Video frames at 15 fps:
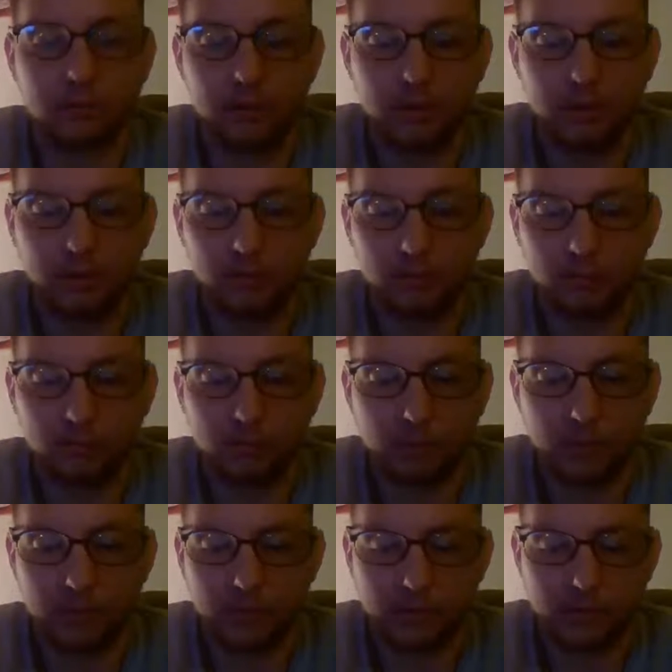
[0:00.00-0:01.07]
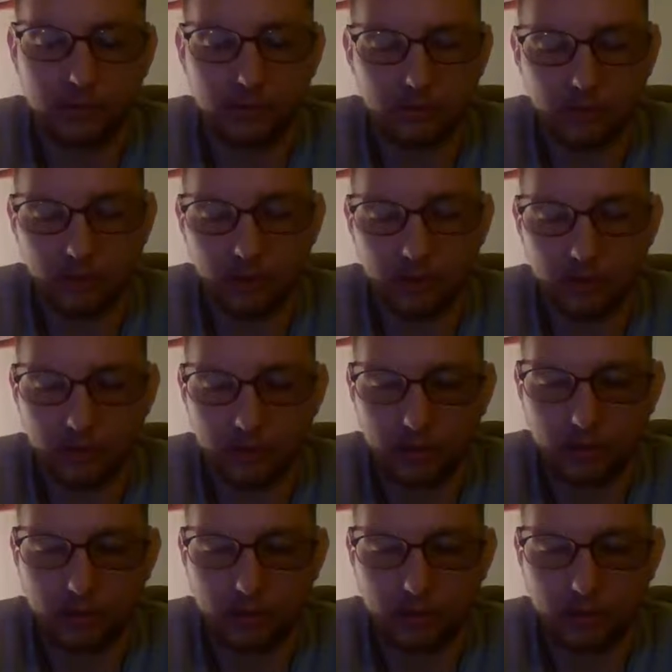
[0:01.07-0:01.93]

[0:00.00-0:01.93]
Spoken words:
and it's just like